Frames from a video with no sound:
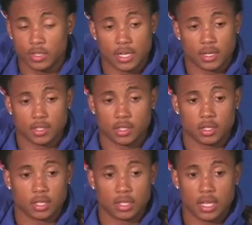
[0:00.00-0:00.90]
We got uh,
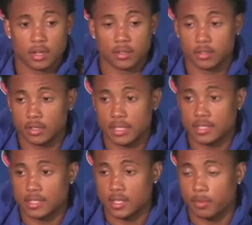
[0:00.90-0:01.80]
a lot of
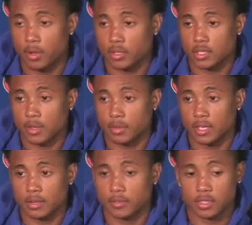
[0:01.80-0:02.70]
SEC opponents coming
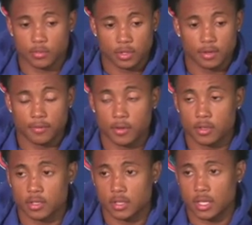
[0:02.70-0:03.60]
ahead of us, and we need to
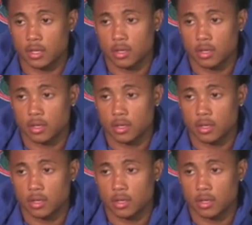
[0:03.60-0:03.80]
focus on that.